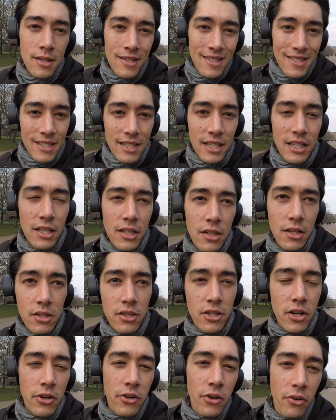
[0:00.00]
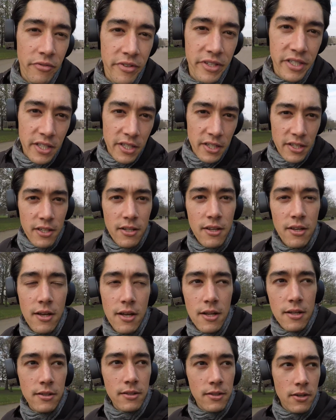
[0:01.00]
seen, done or visited,
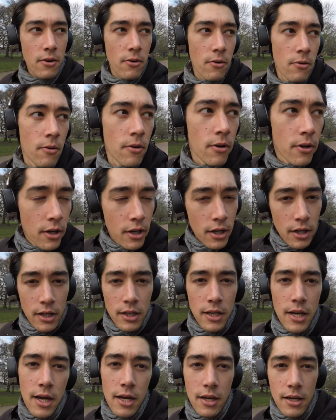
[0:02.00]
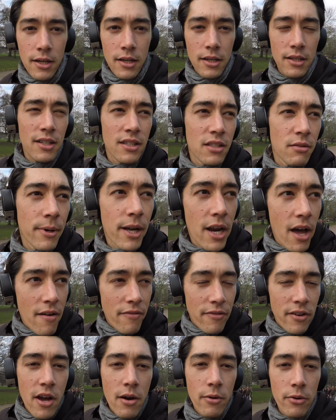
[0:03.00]
and so yeah, it takes about
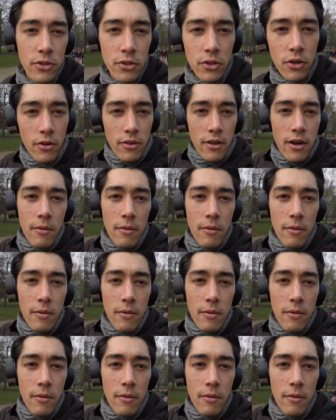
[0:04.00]
half an hour to go